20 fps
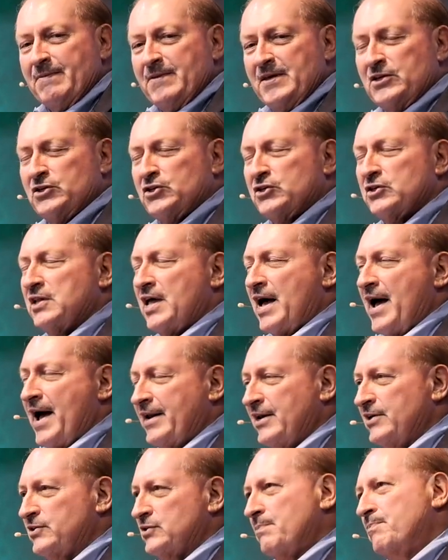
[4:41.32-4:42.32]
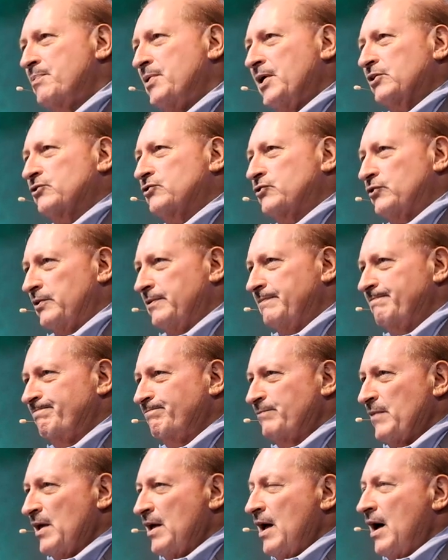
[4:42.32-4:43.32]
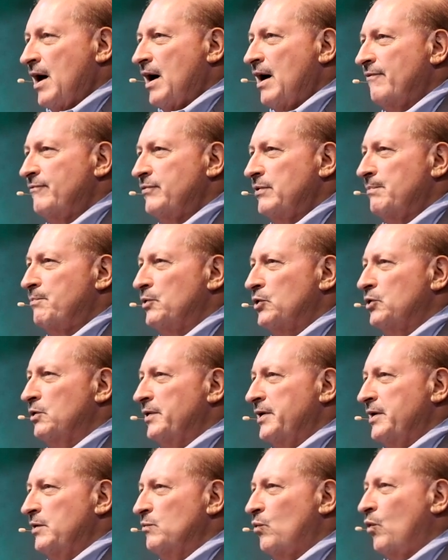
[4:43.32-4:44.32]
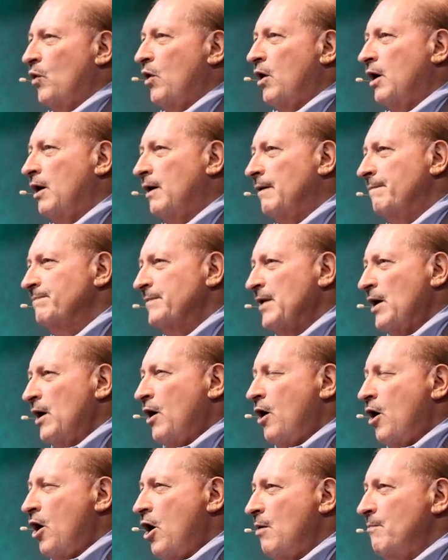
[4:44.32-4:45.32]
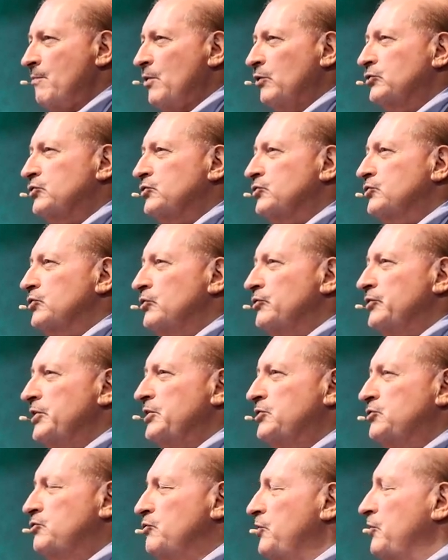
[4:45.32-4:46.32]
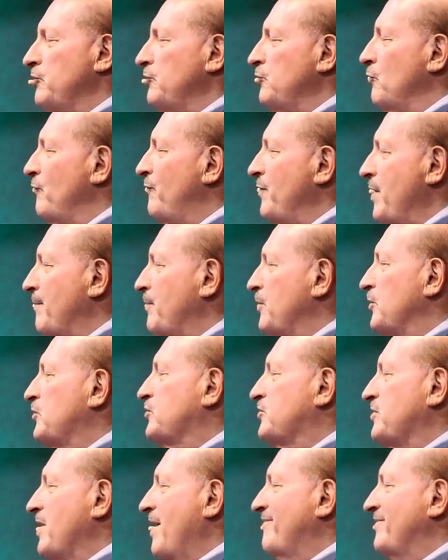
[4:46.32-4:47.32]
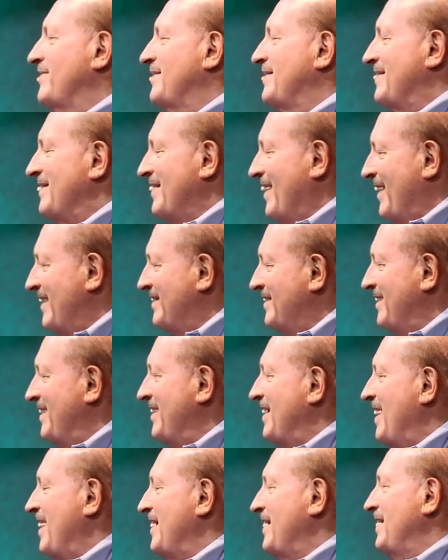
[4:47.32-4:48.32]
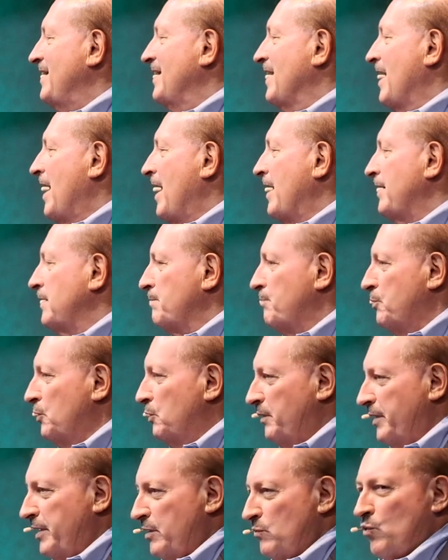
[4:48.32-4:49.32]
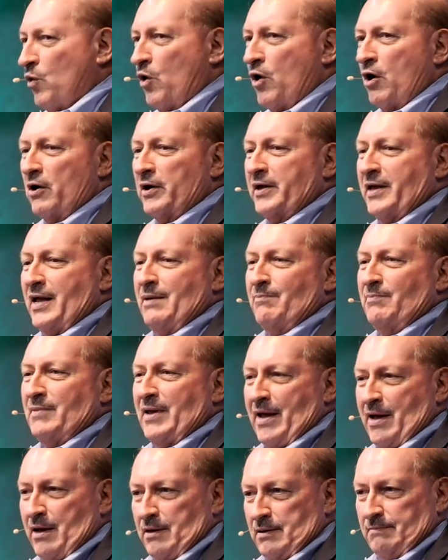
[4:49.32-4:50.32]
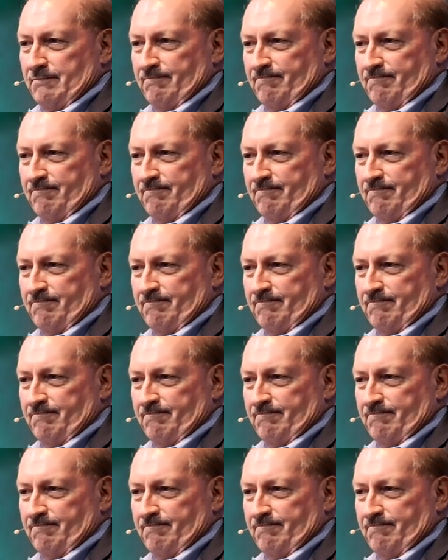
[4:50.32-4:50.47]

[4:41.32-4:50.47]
This slide is a picture of the Berlin Wall. Almost 32 years, November 7th, 1989, the Berlin Wall came down.